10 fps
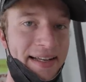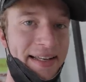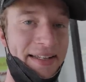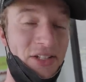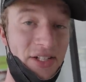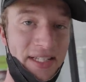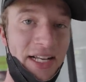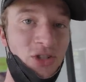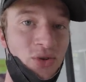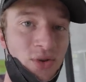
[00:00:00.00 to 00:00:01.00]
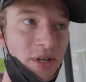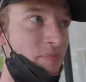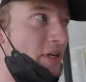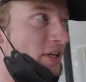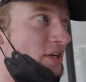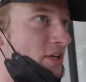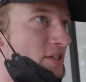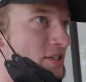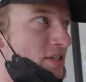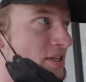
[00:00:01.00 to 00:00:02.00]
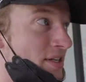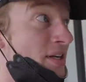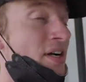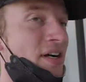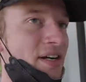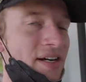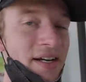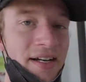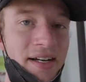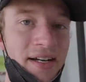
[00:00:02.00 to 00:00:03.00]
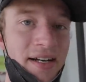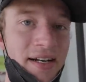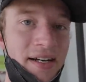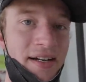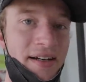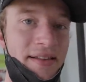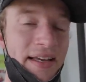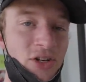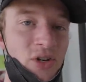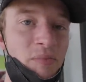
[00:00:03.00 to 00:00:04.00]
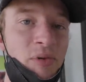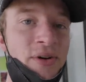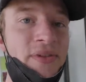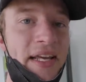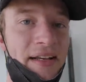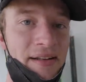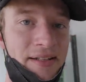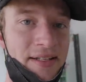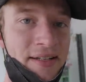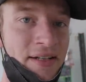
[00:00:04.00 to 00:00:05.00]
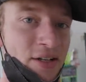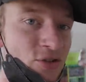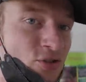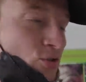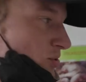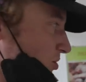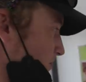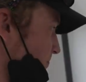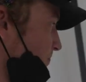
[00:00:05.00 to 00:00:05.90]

And it's a sad story because they actually burn the hills to